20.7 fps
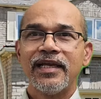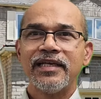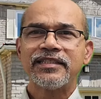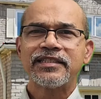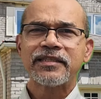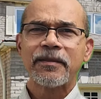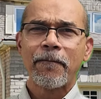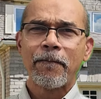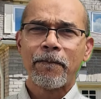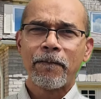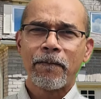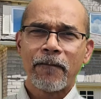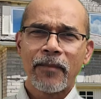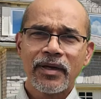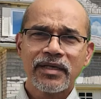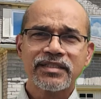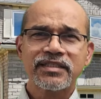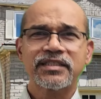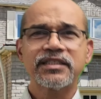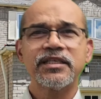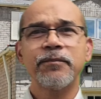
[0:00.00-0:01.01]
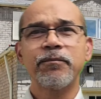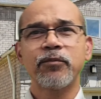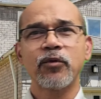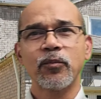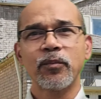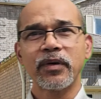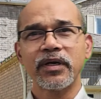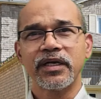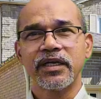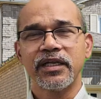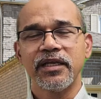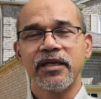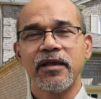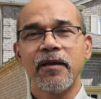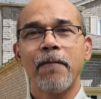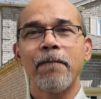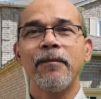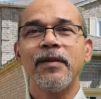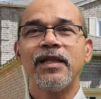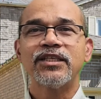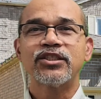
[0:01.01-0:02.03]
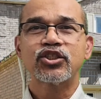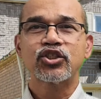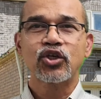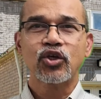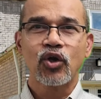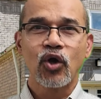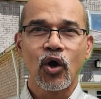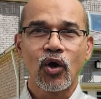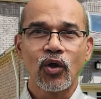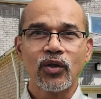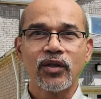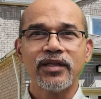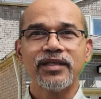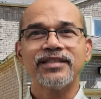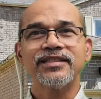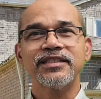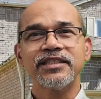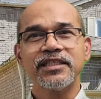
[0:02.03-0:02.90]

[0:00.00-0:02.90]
It's a massive property. Please call